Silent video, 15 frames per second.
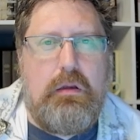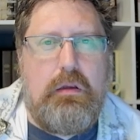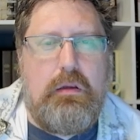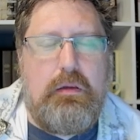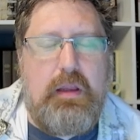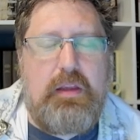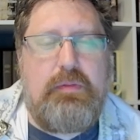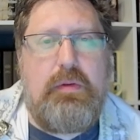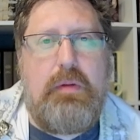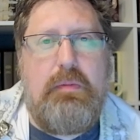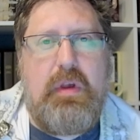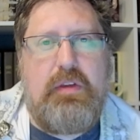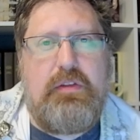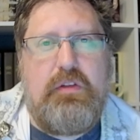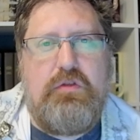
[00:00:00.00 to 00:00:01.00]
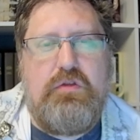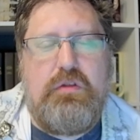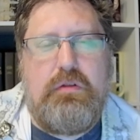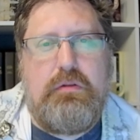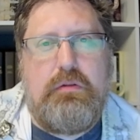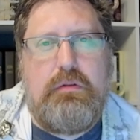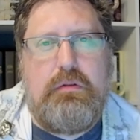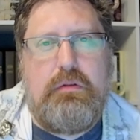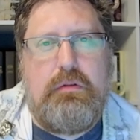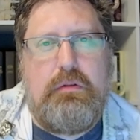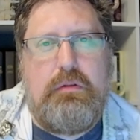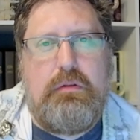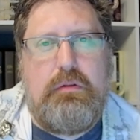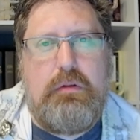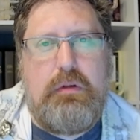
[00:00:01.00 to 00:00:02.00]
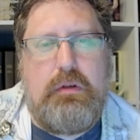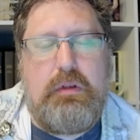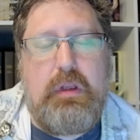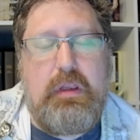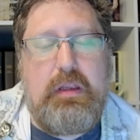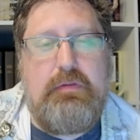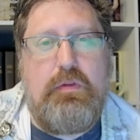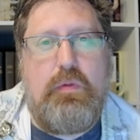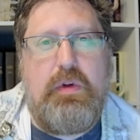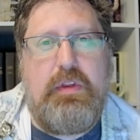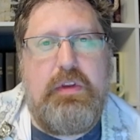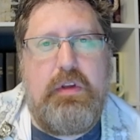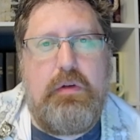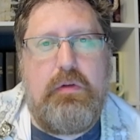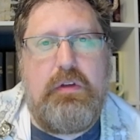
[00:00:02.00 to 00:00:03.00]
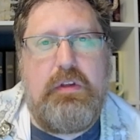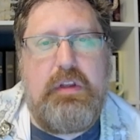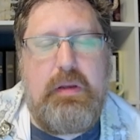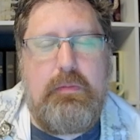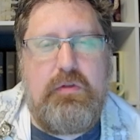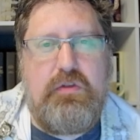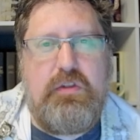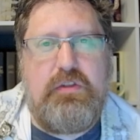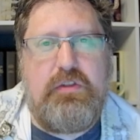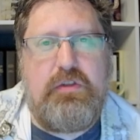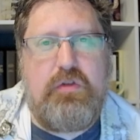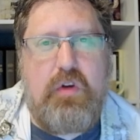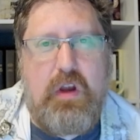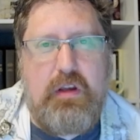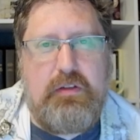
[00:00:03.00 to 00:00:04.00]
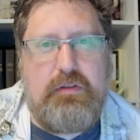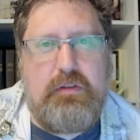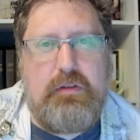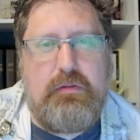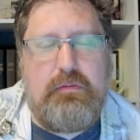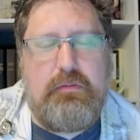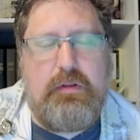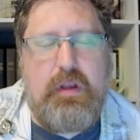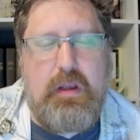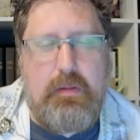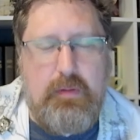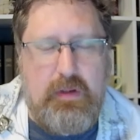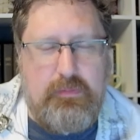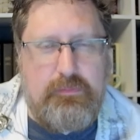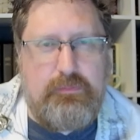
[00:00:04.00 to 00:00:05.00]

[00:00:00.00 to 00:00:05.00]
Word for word: That's my message, and I'll leave it with you in the name of Jesus Christ. Amen.